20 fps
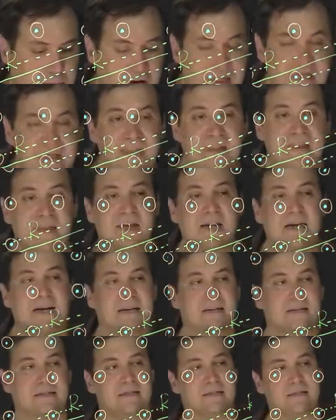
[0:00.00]
but the
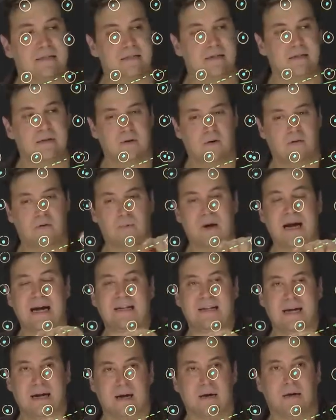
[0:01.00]
thickness of the
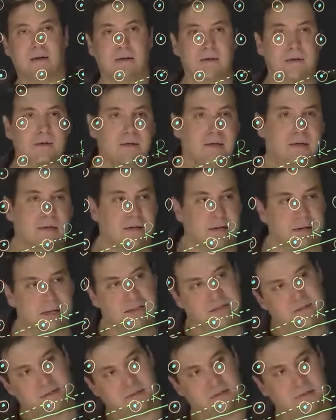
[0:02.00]
rectangle,
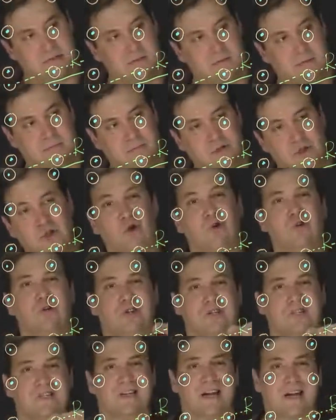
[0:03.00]
its
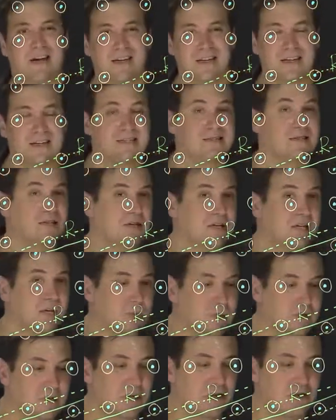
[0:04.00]
shorter side, is not
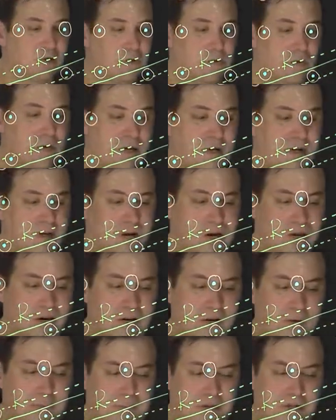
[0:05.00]
equal not to
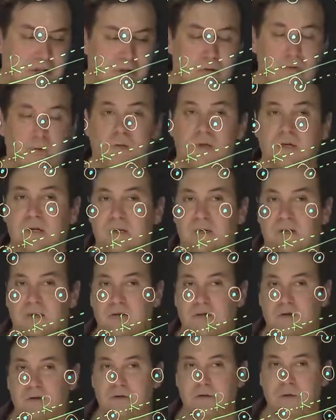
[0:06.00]
r but to
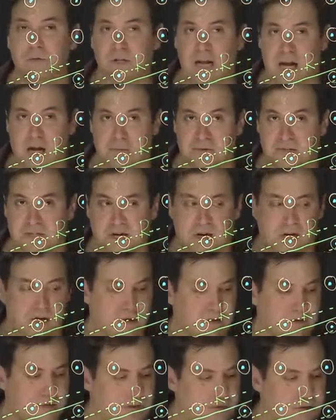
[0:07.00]
2 times r.